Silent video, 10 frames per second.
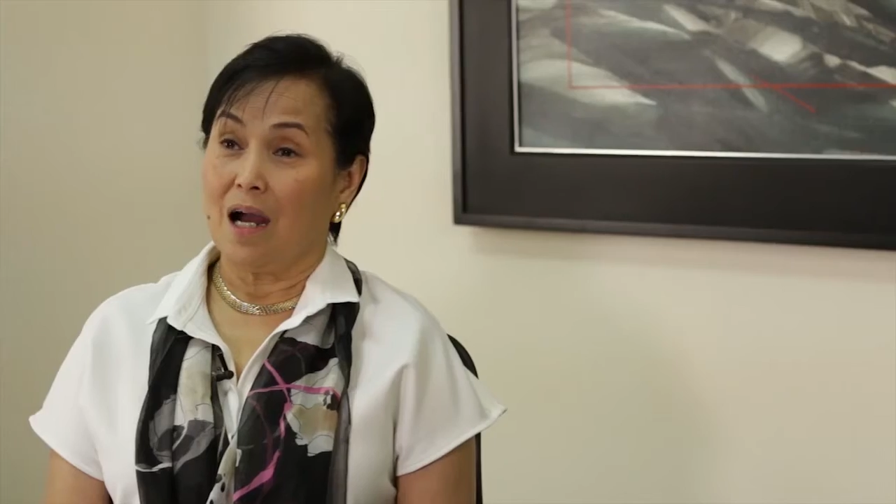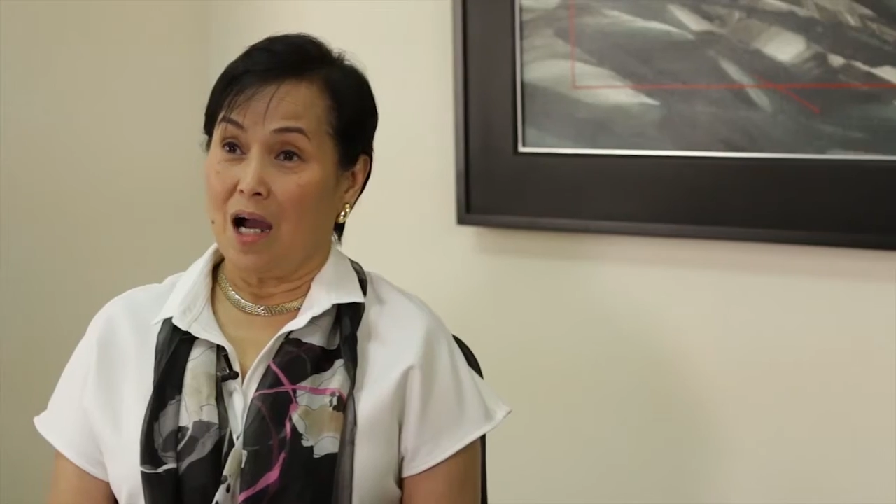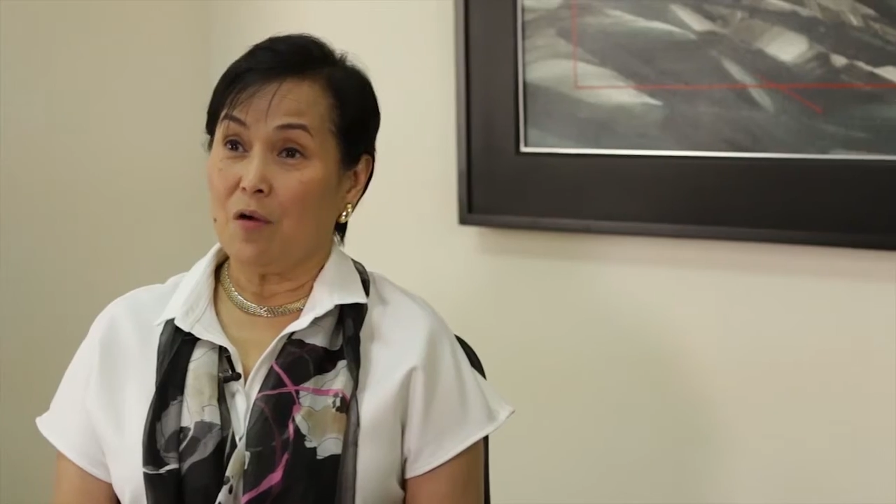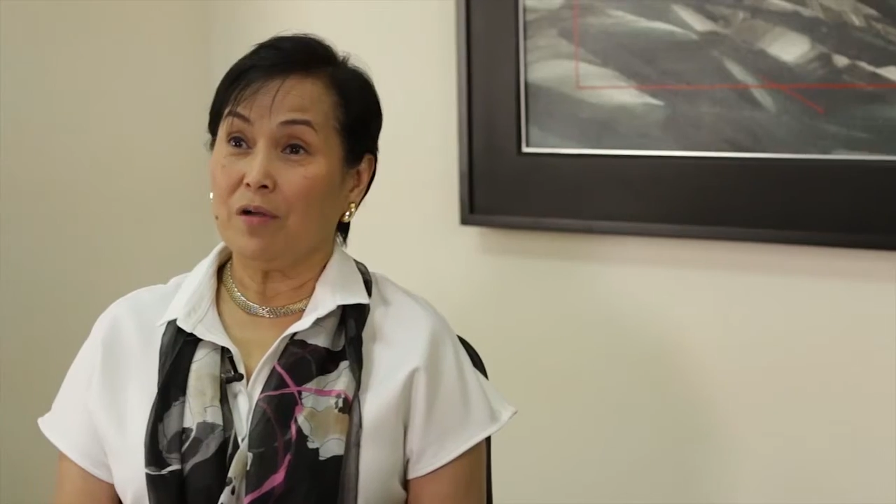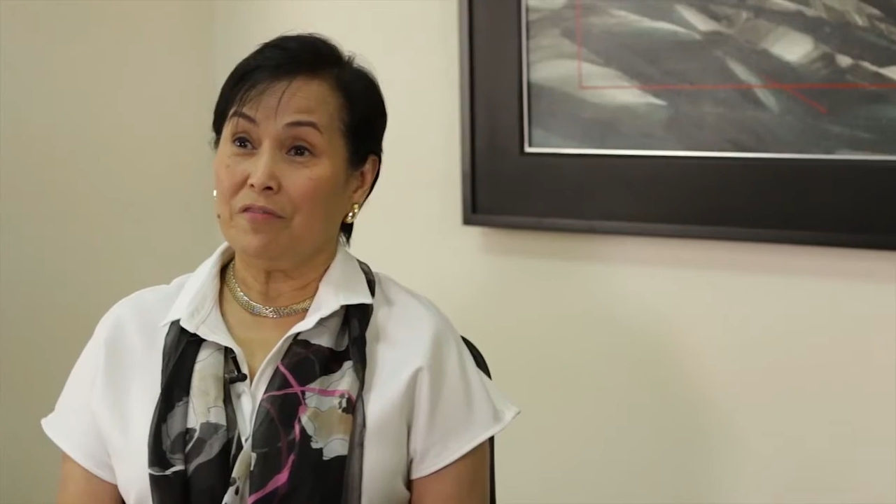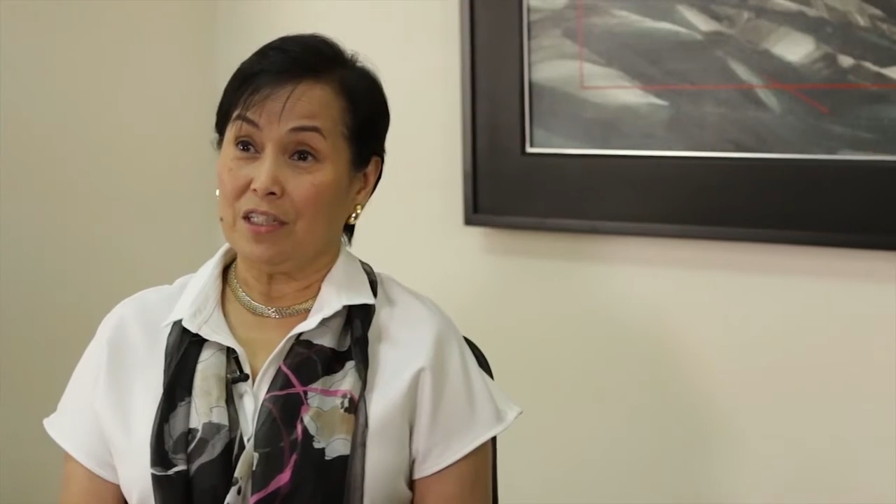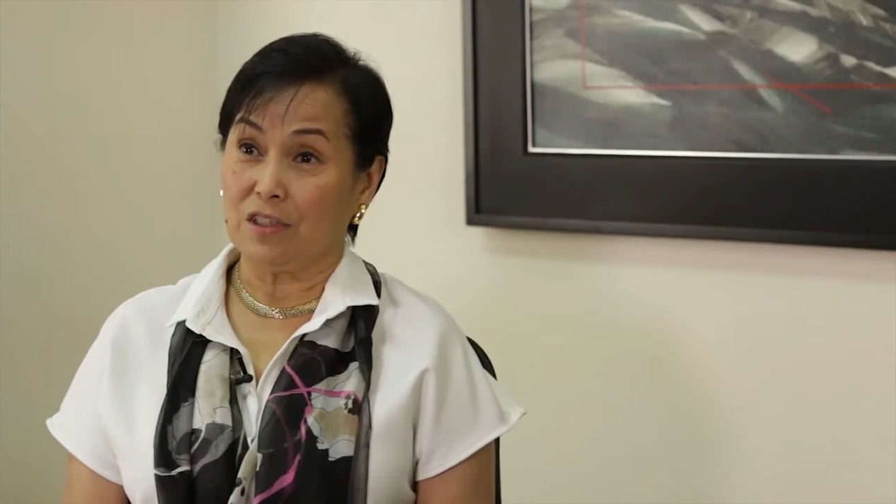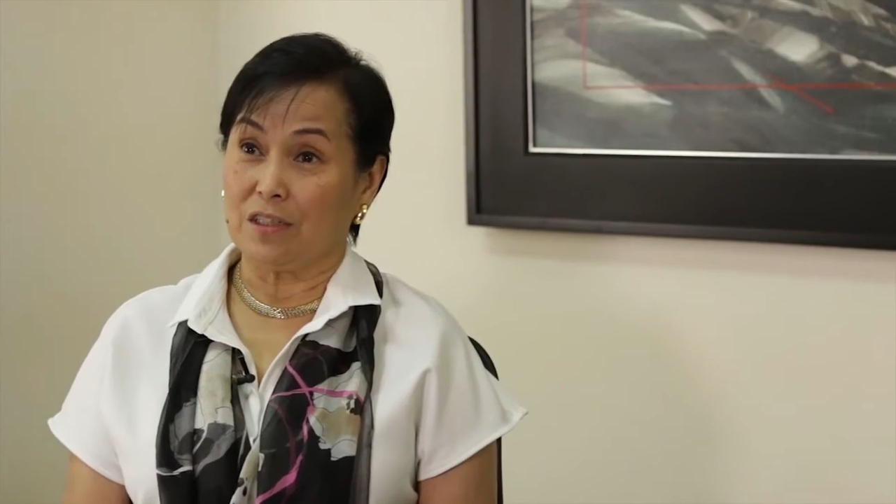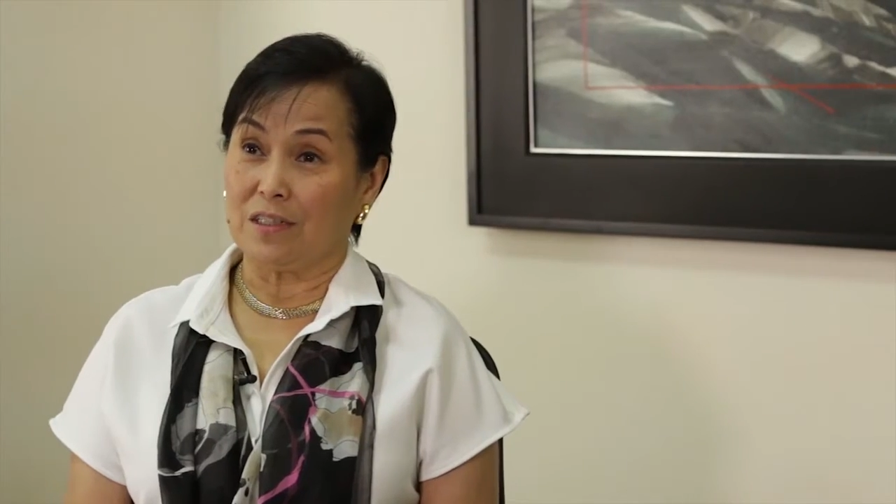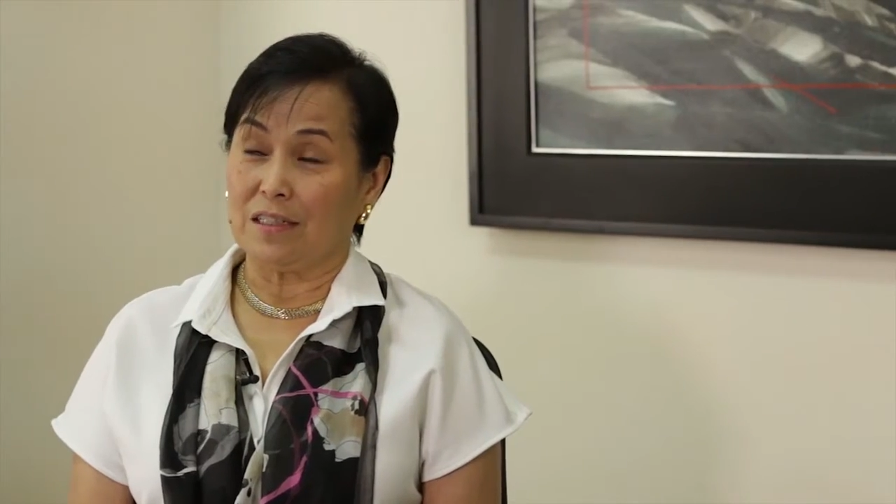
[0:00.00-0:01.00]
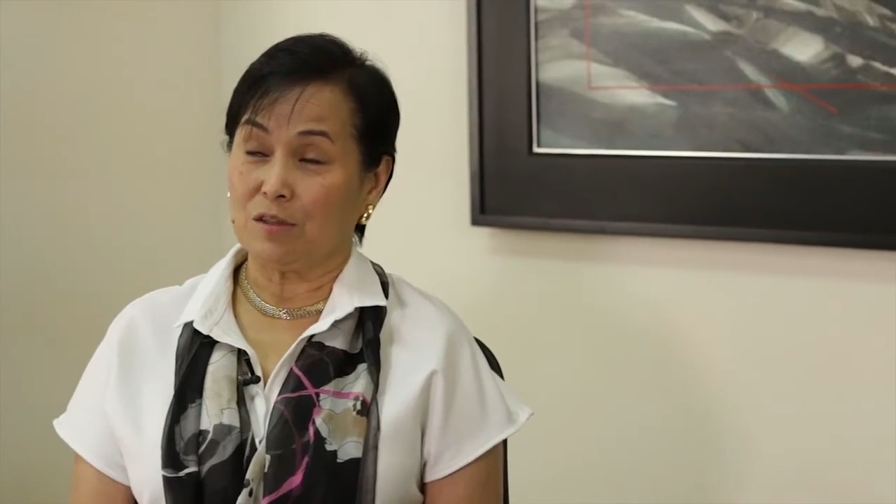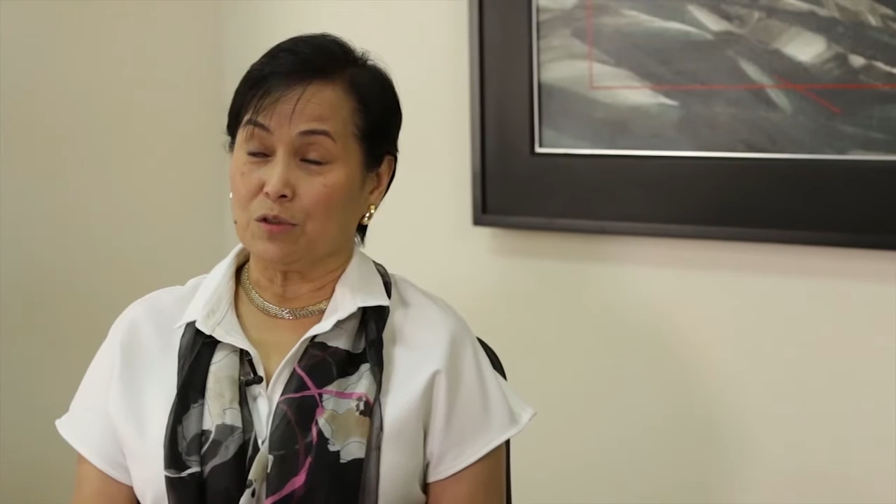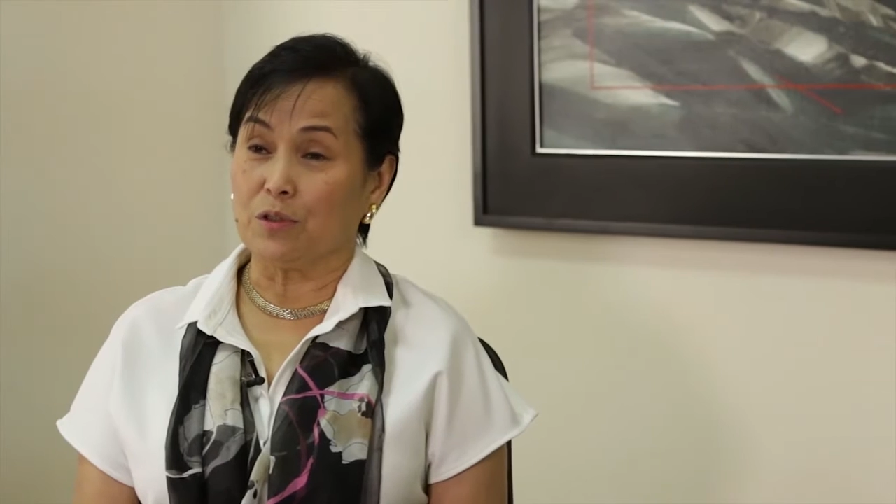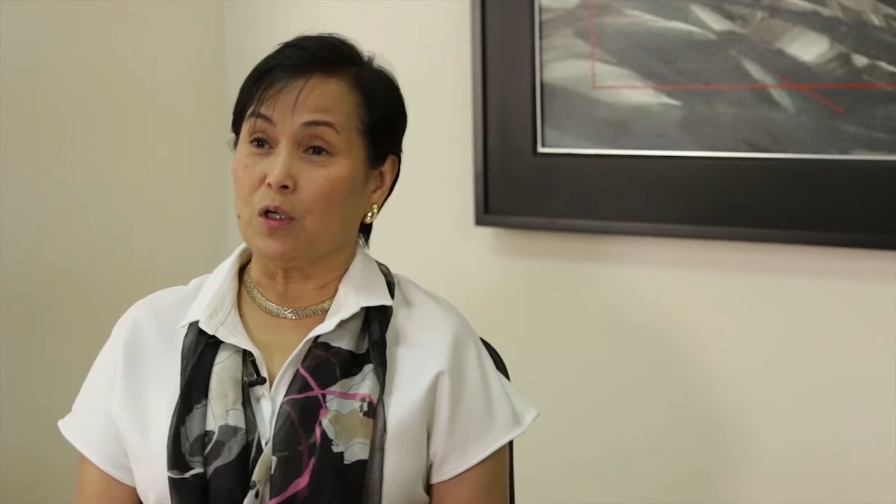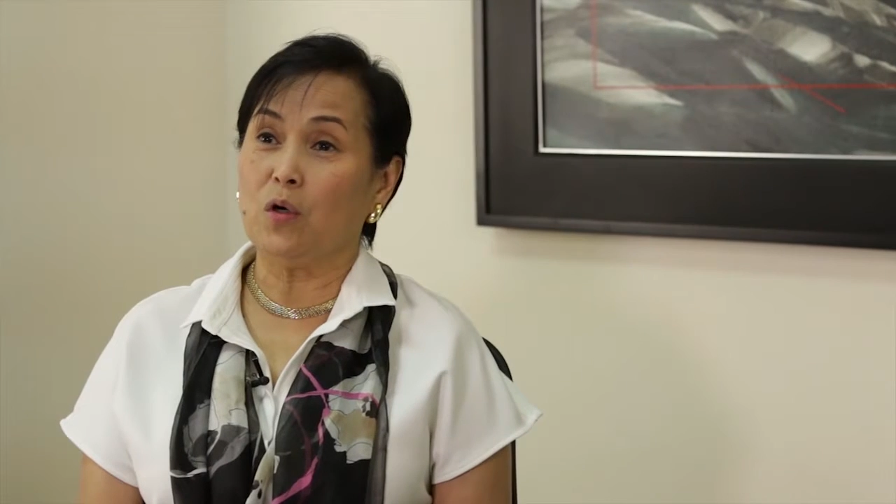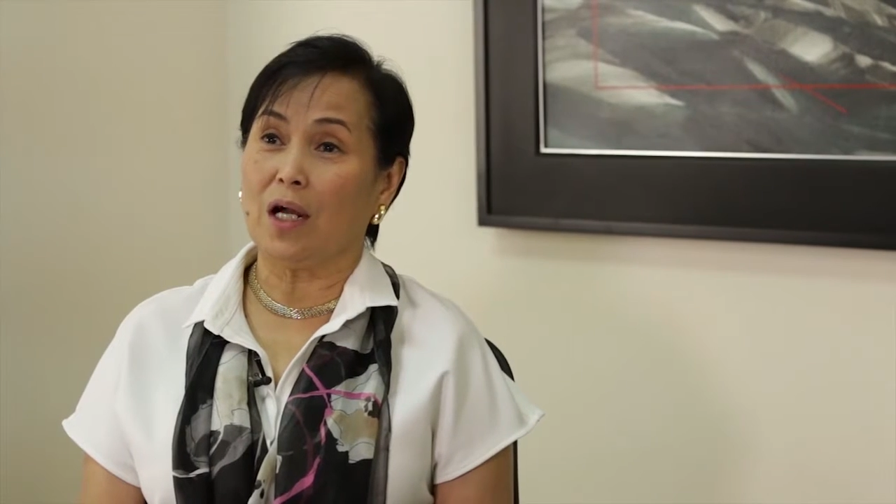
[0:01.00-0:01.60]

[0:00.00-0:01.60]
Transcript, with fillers: Our vision is to grow